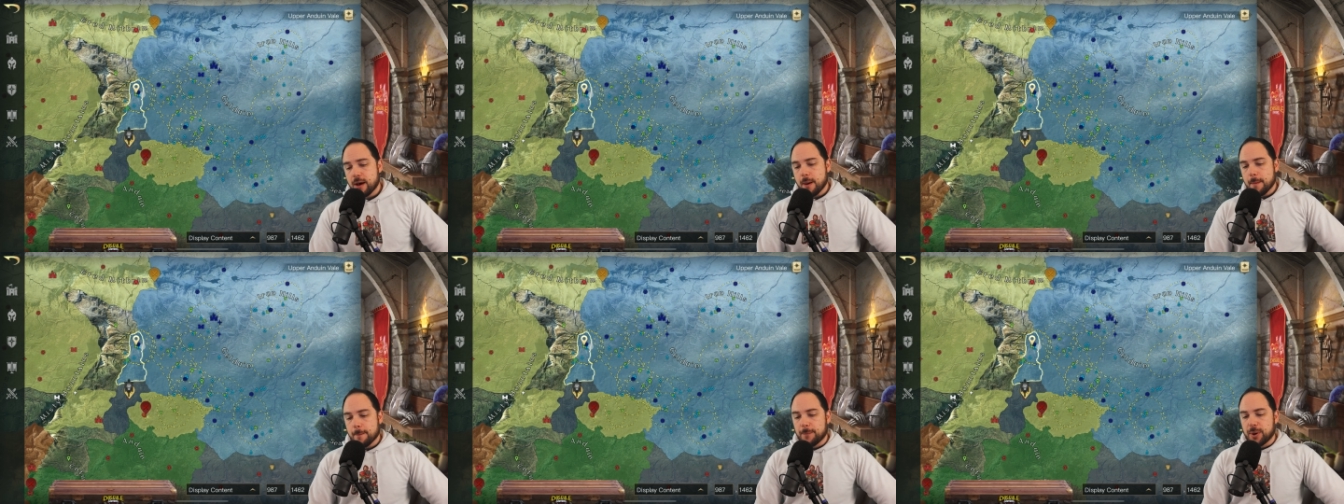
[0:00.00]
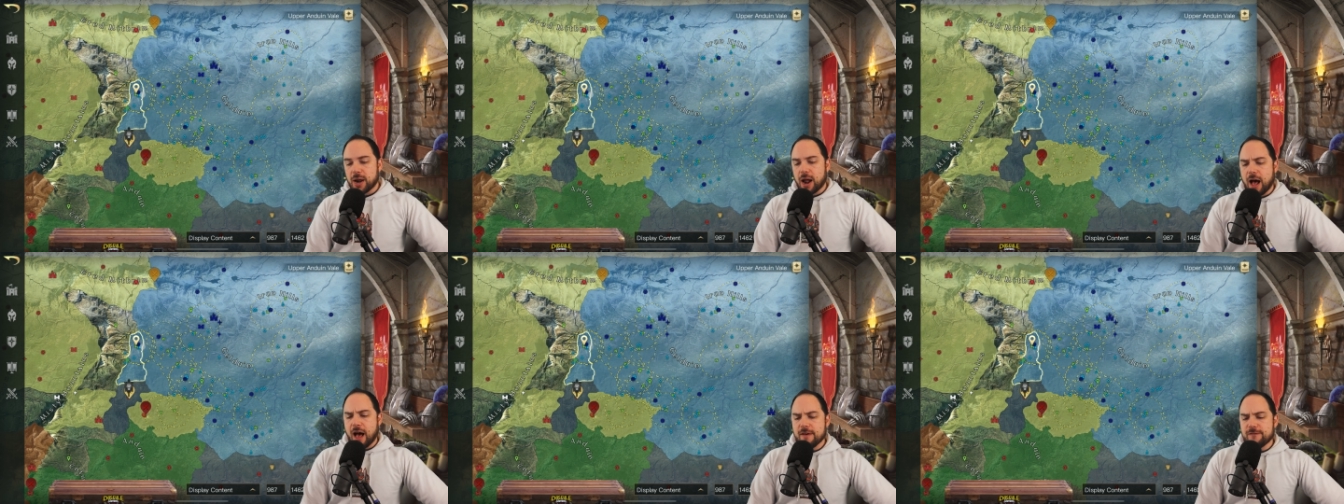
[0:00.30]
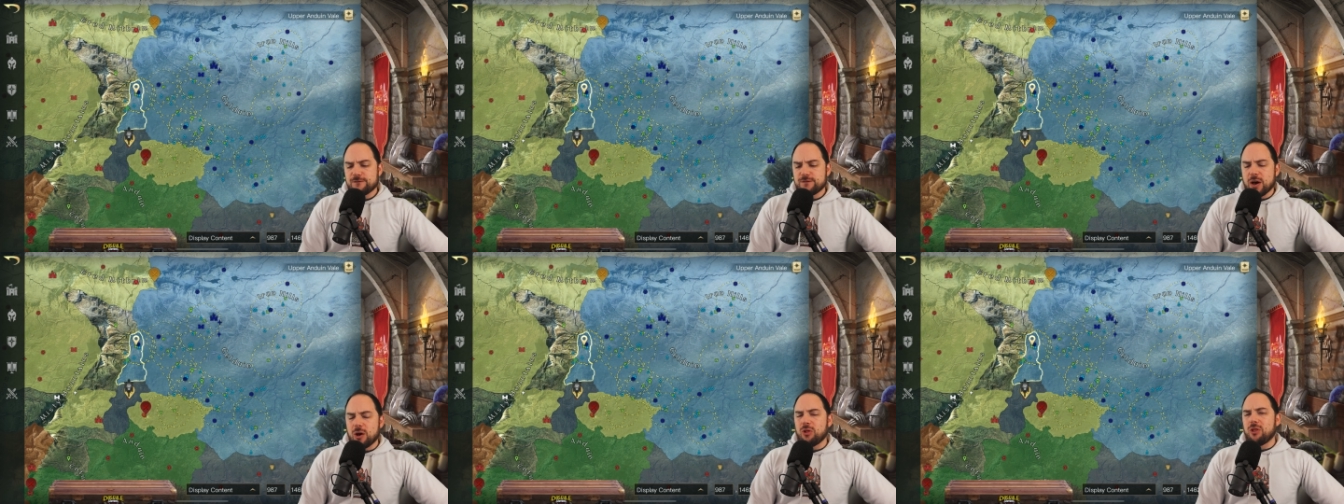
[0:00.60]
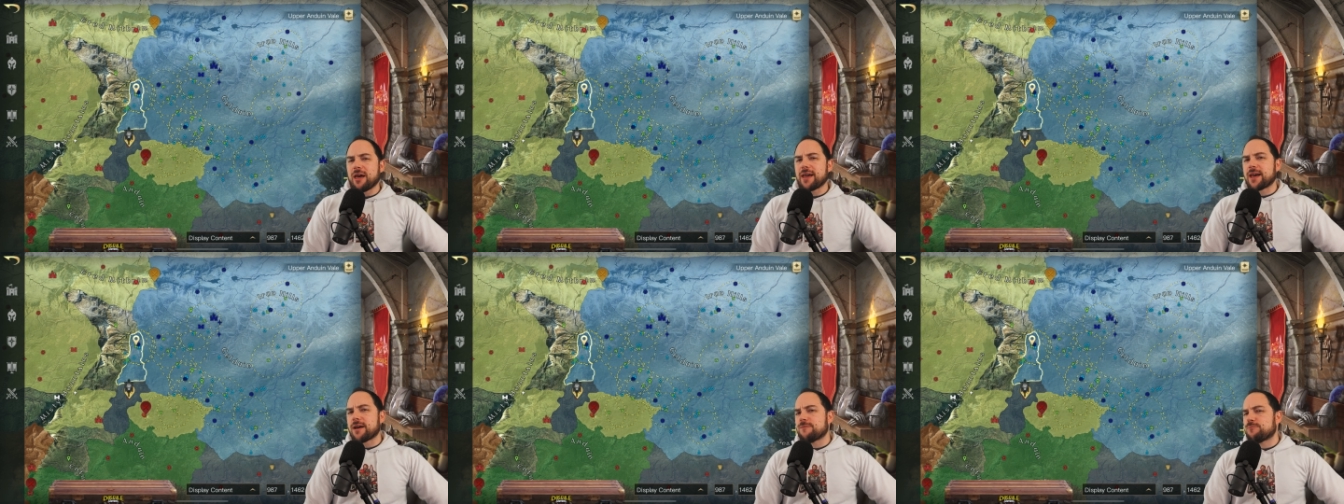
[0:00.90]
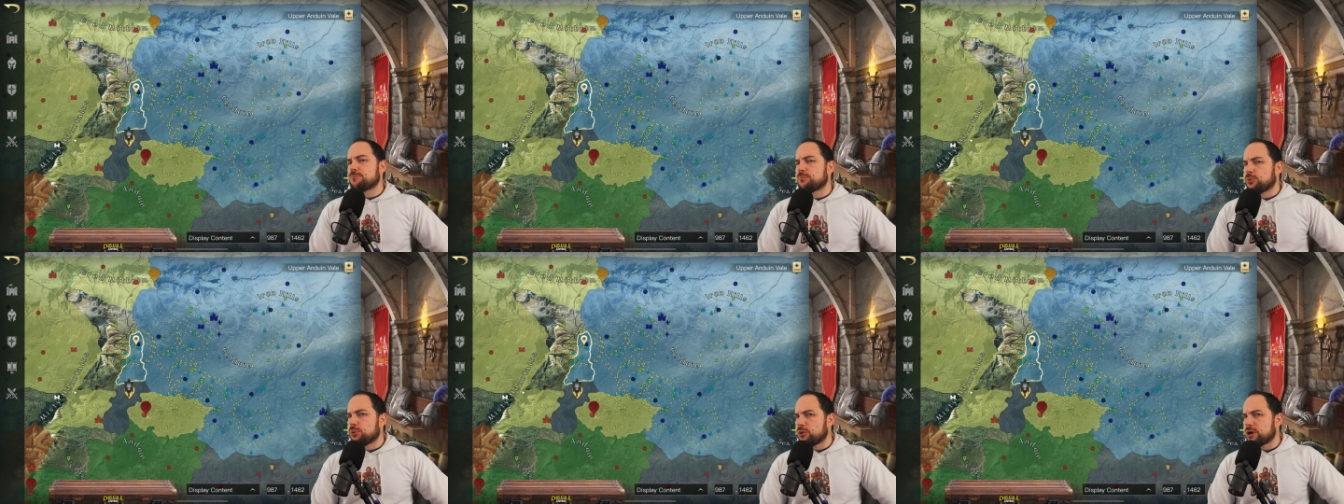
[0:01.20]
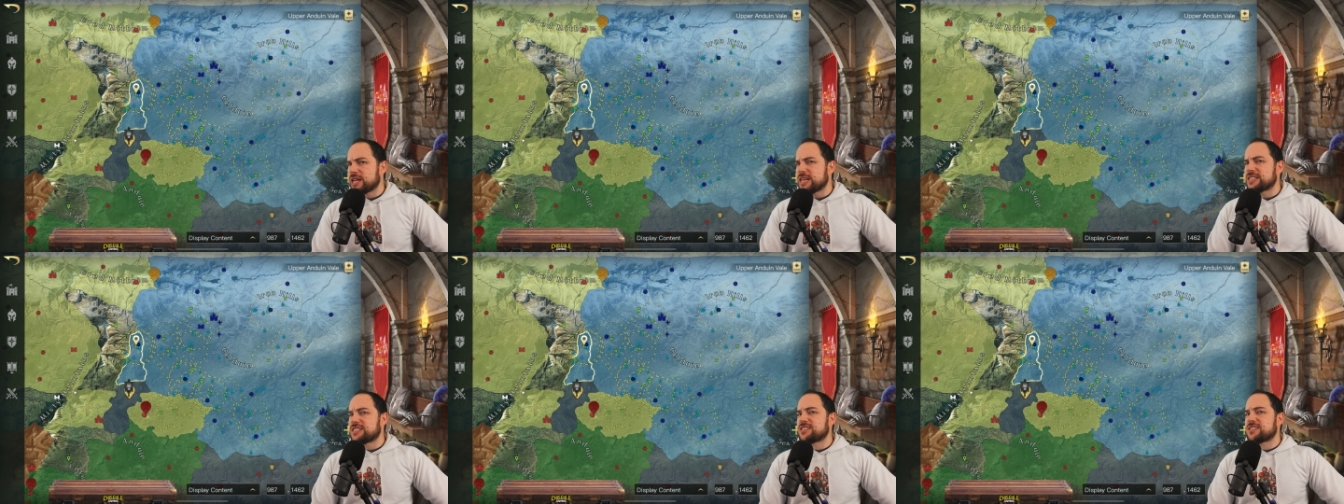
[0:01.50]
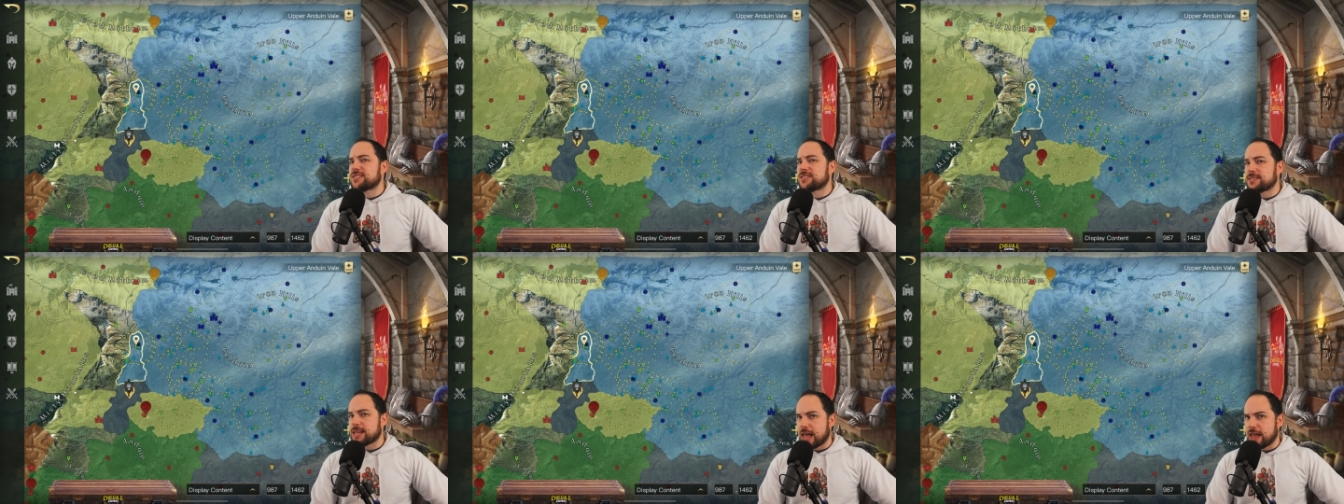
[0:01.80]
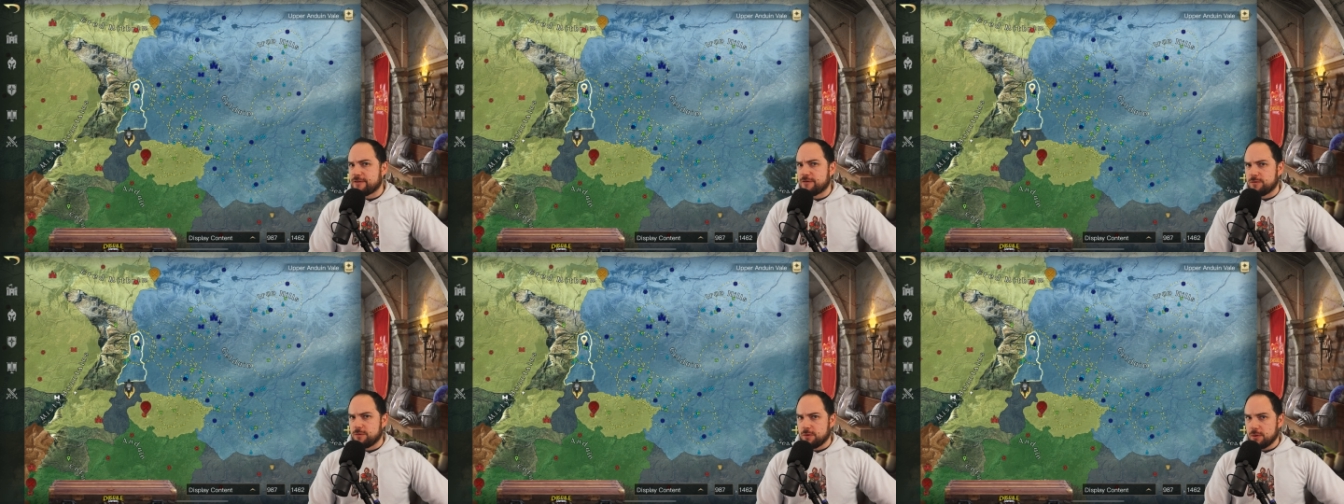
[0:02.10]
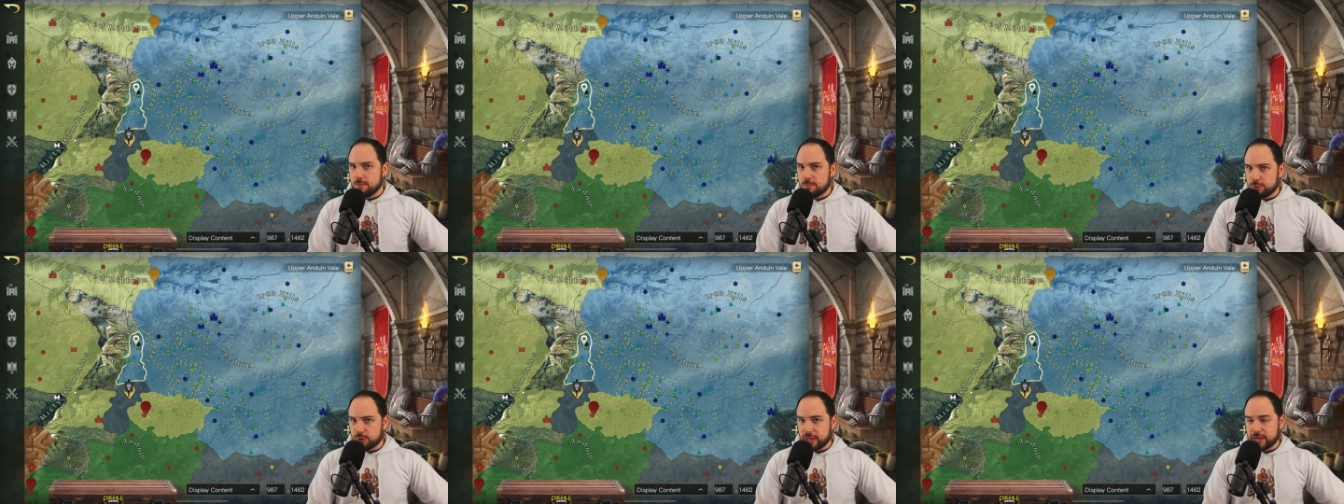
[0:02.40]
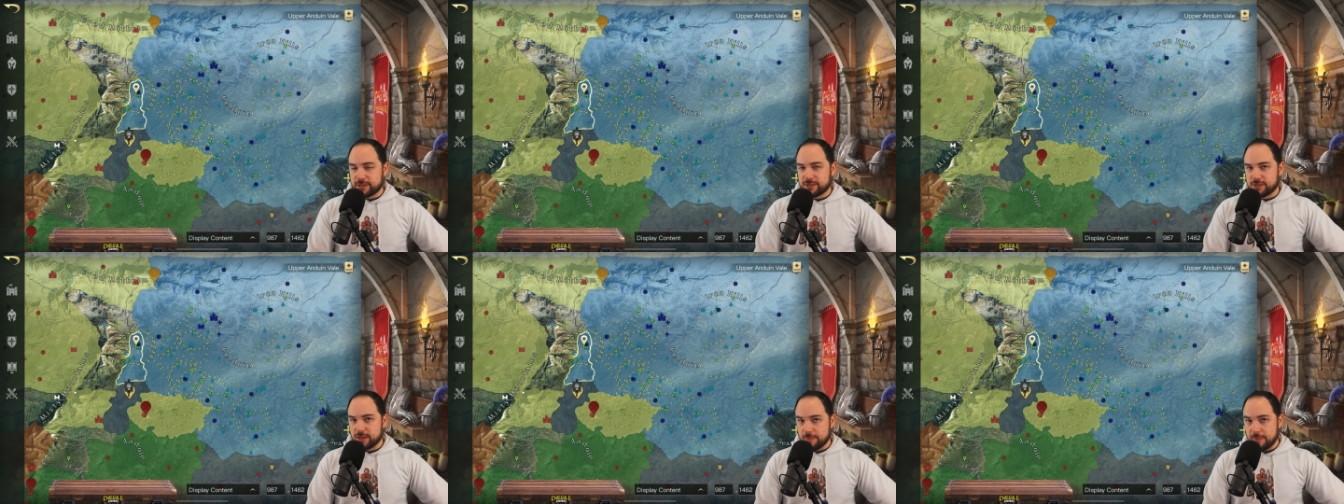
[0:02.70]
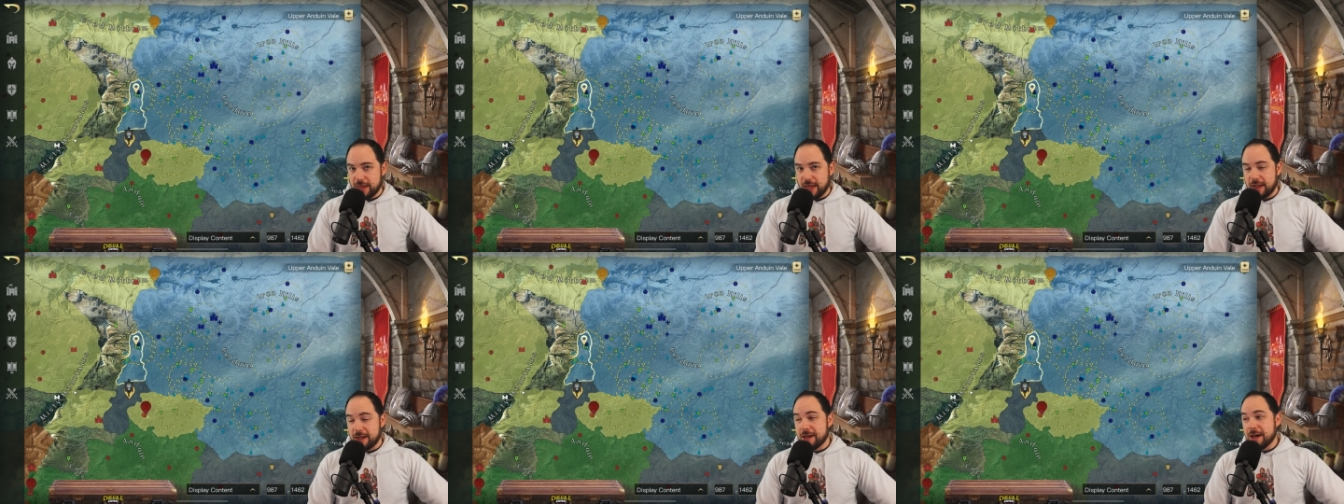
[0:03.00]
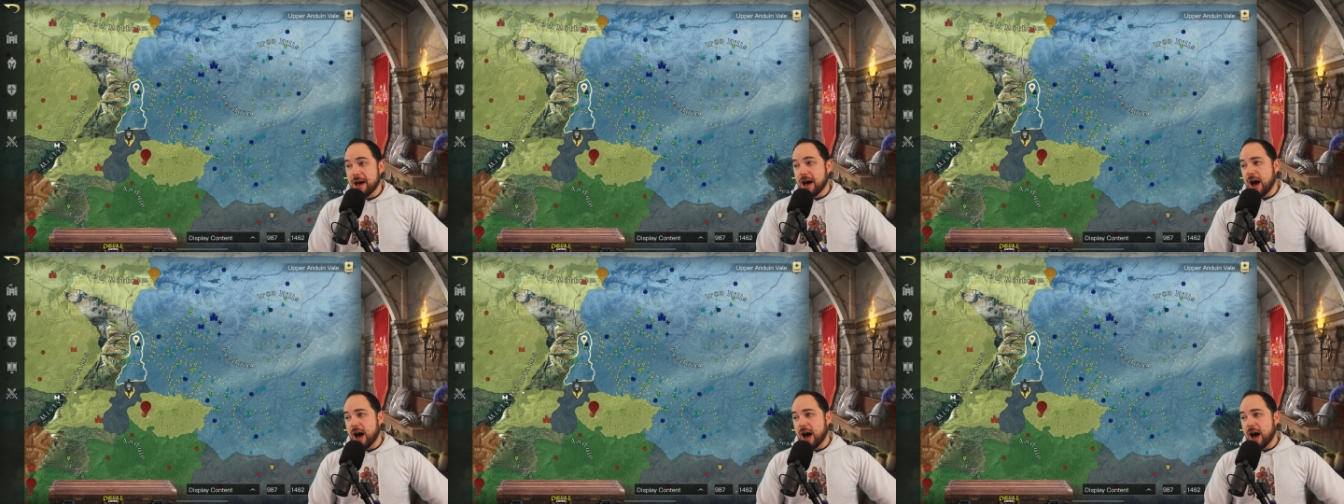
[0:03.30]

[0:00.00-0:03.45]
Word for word: But I felt like a pretty safe place to be.